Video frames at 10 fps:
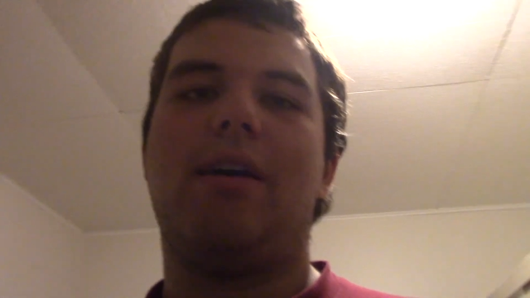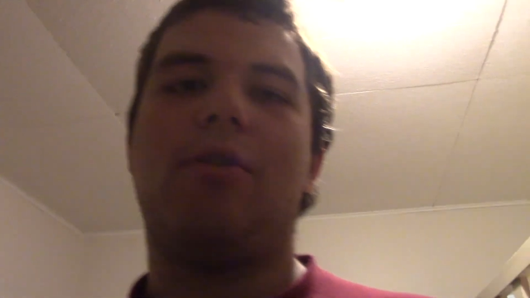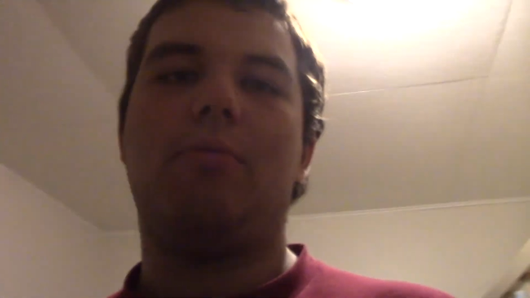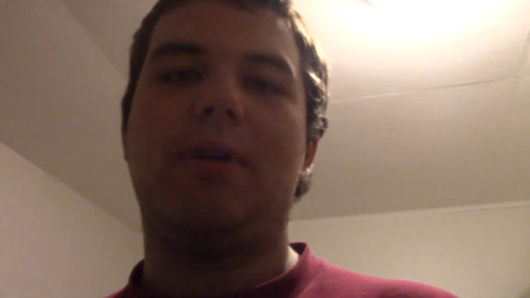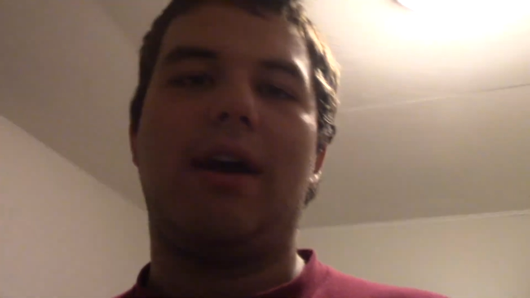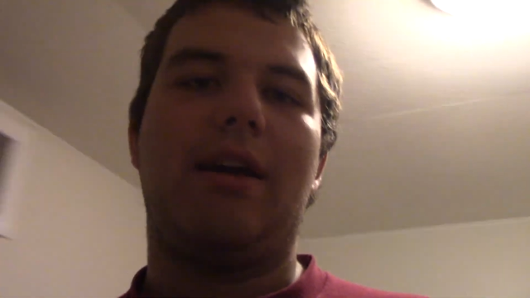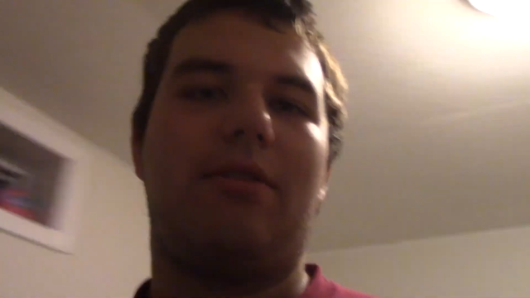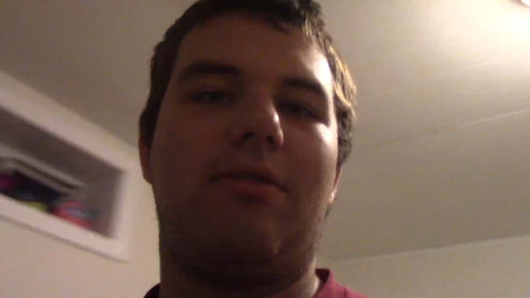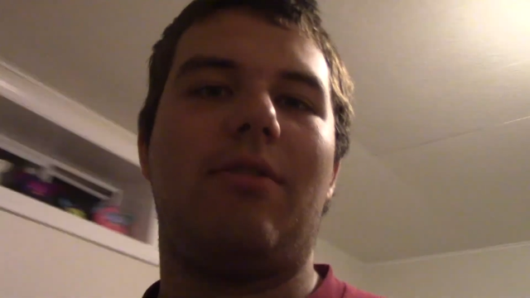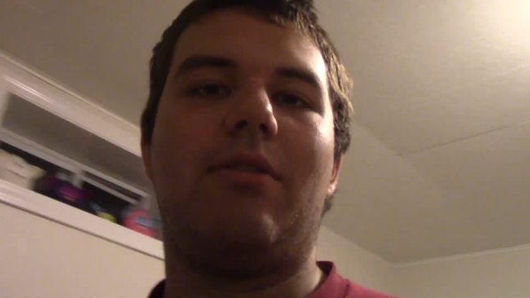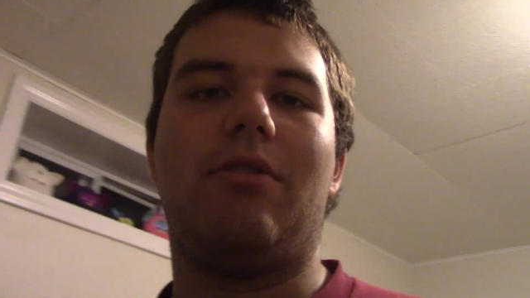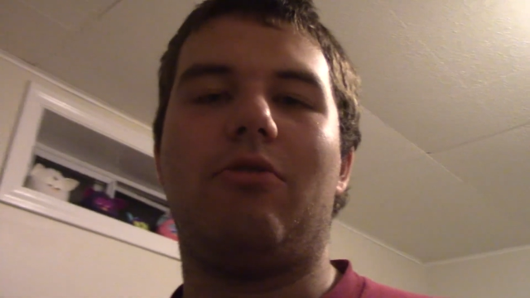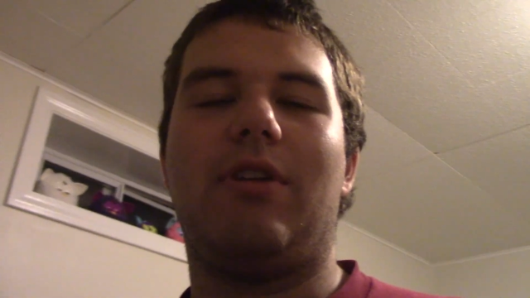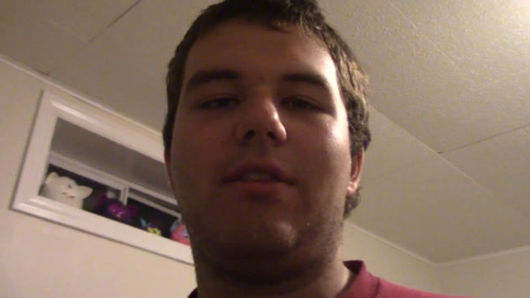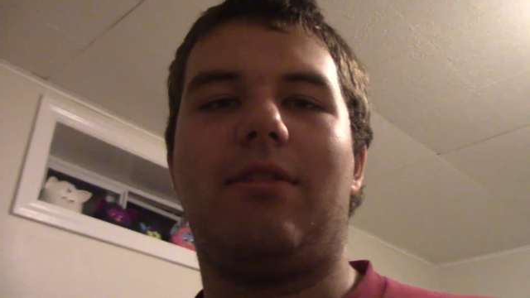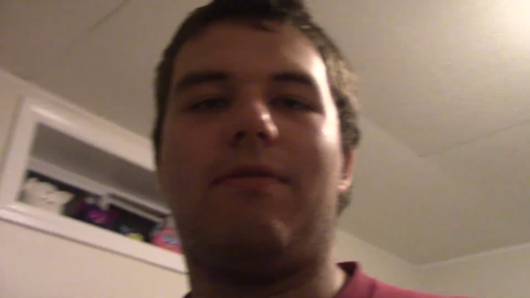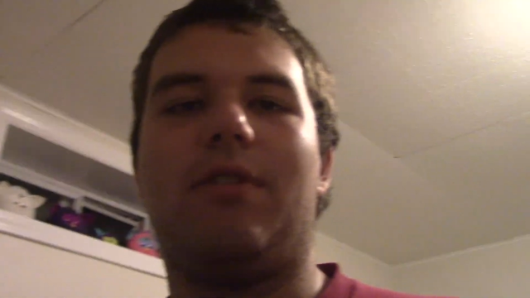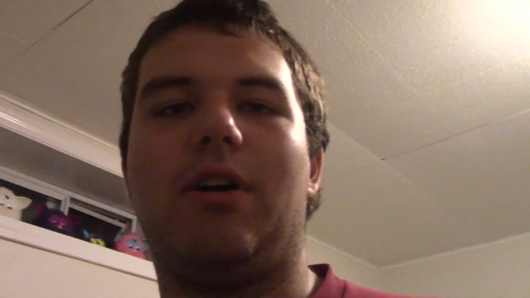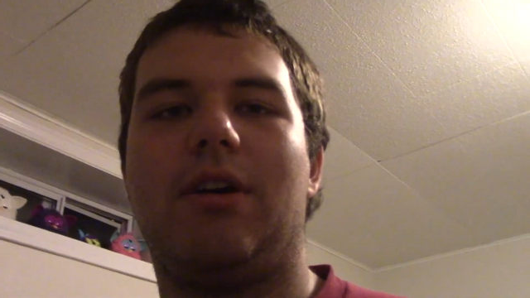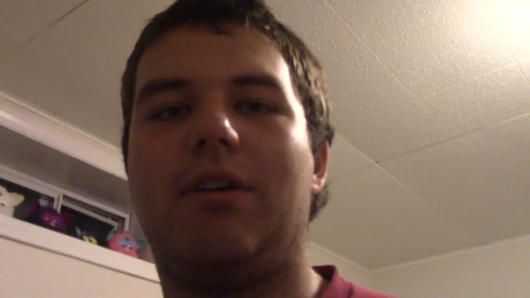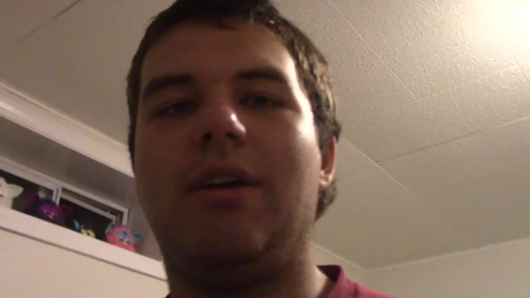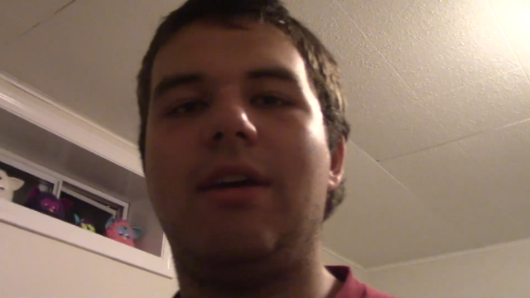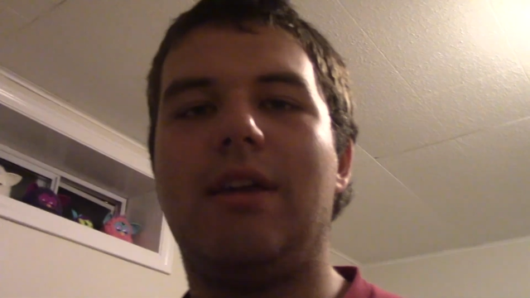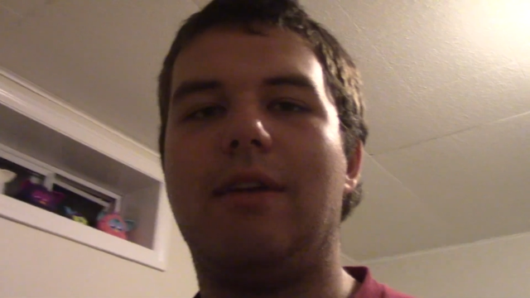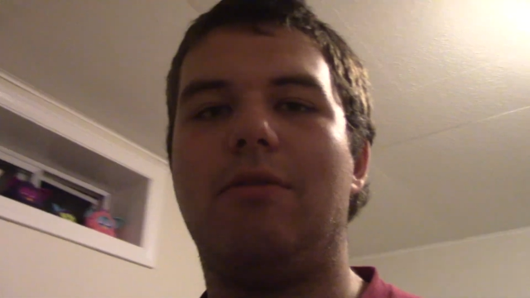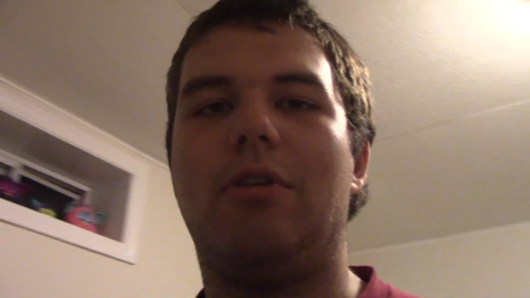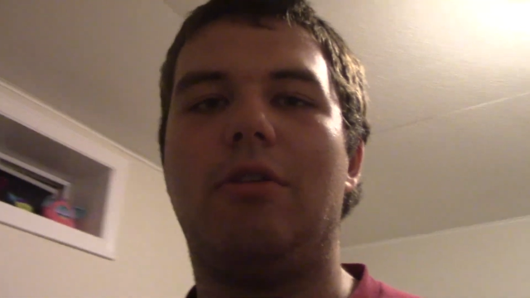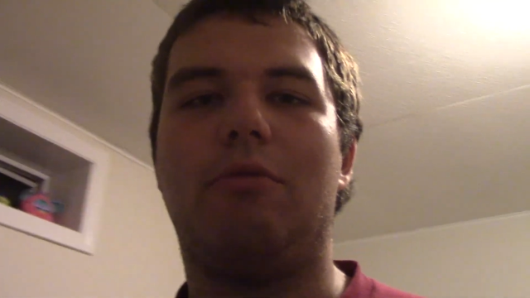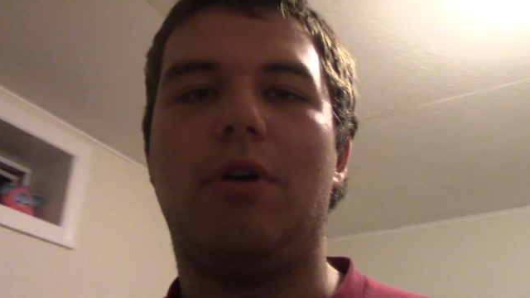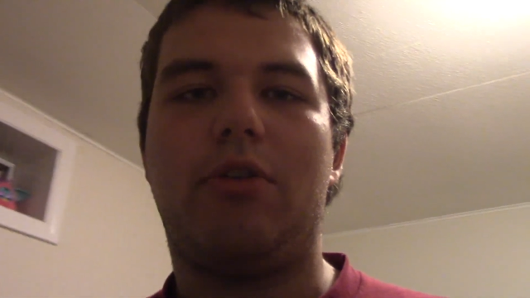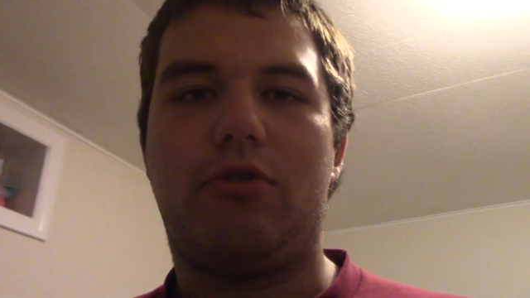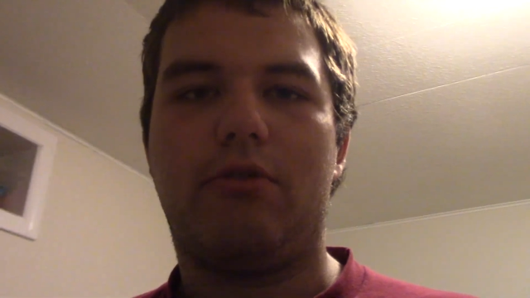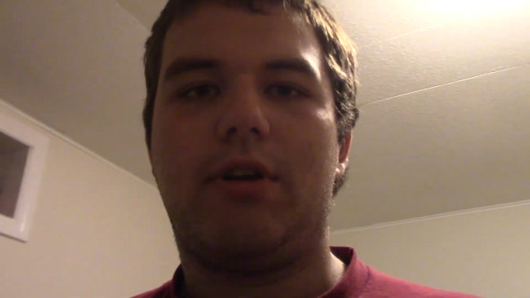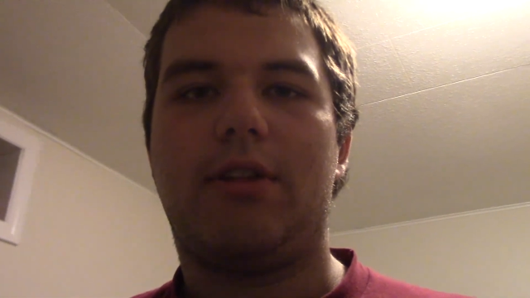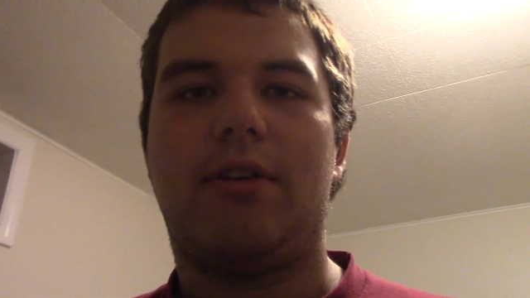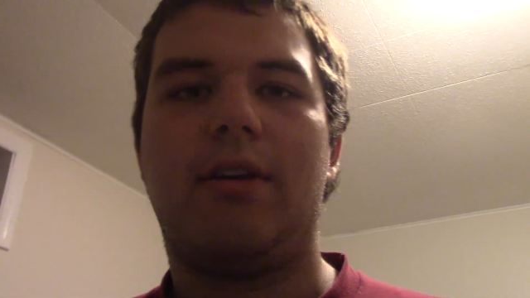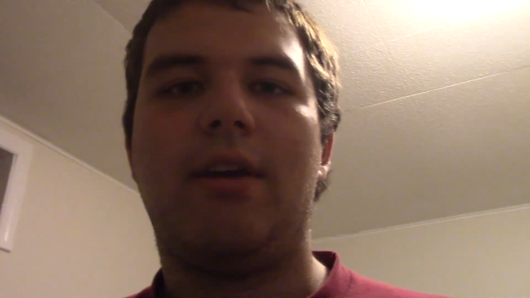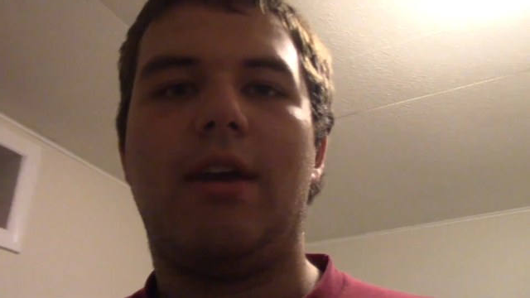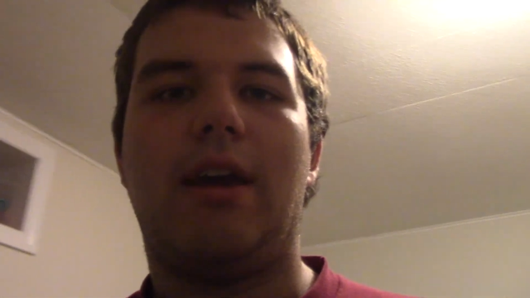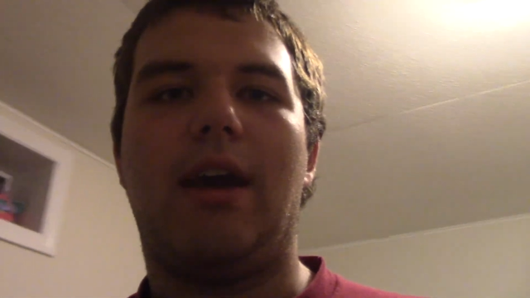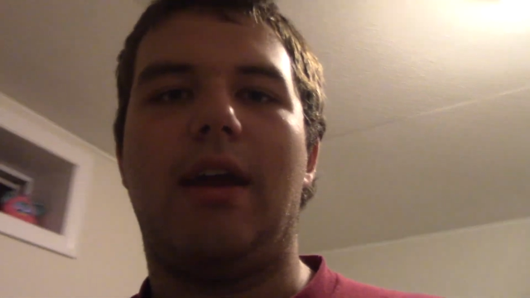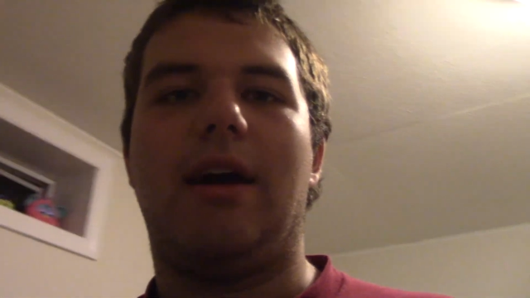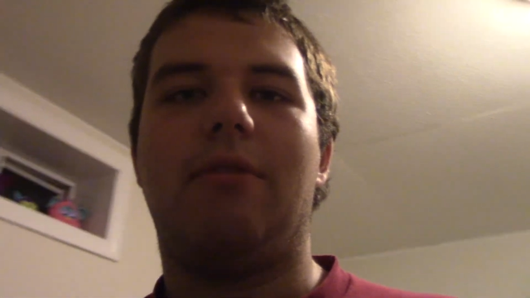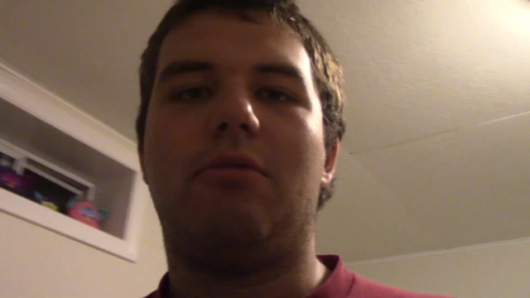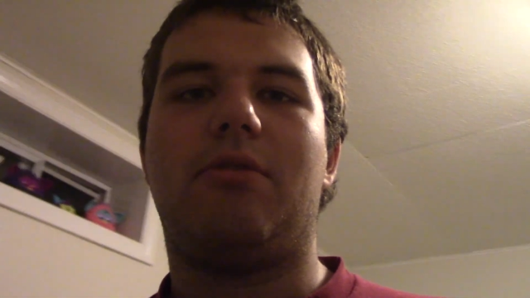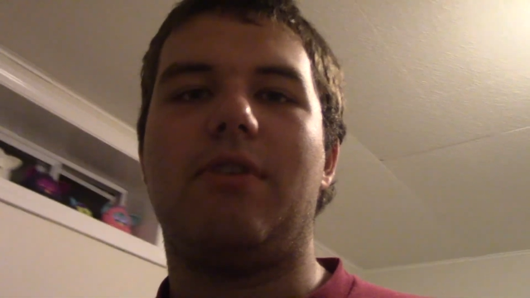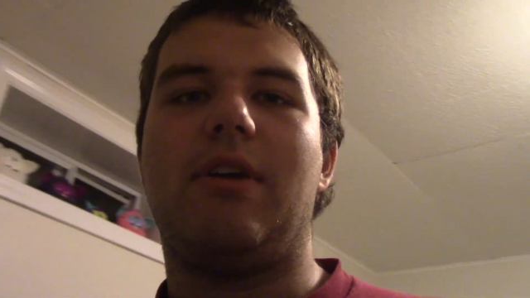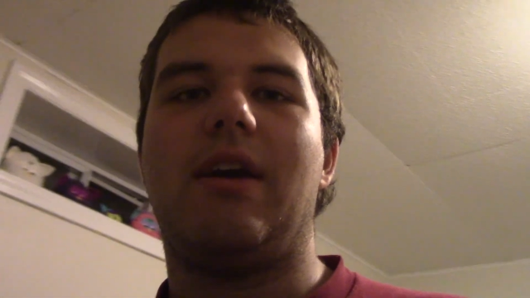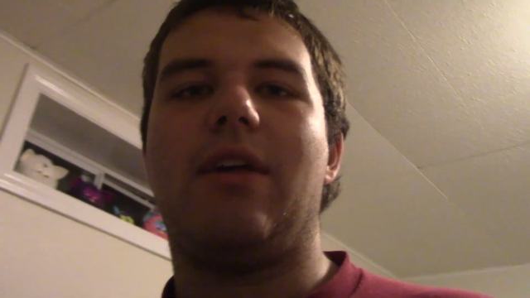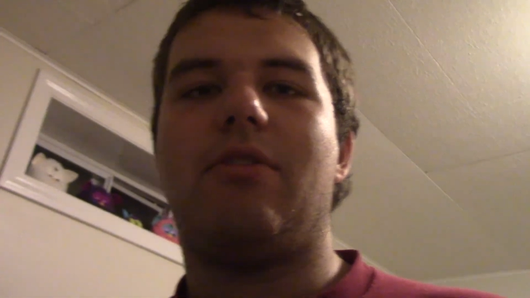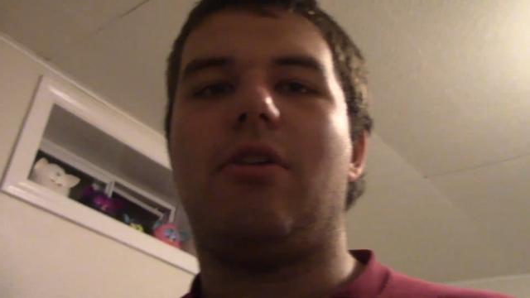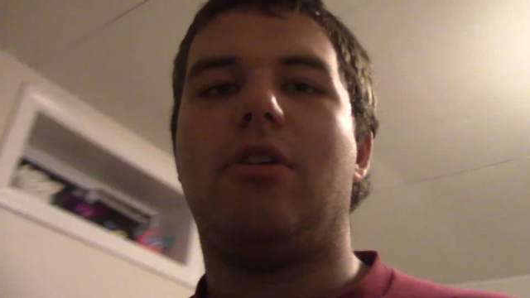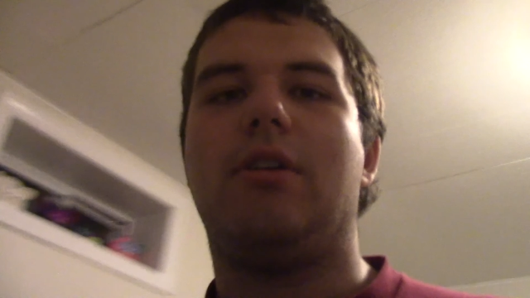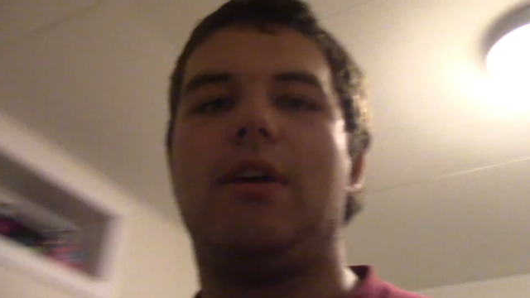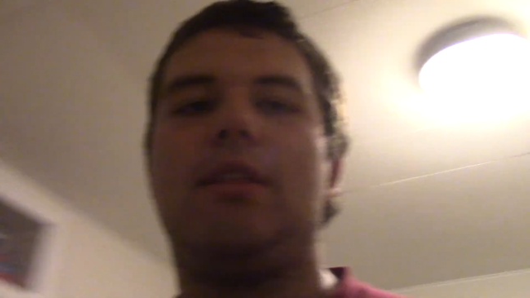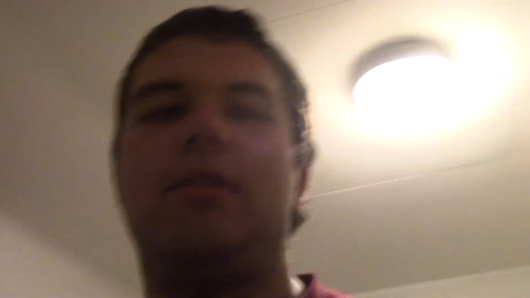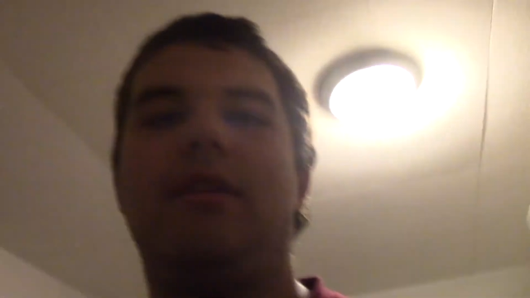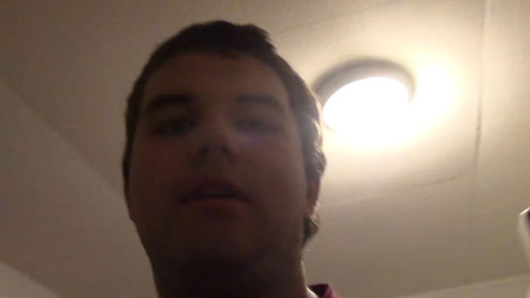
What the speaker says: hope you guys enjoyed this vlog, even though it was short, and I will see you guys all in the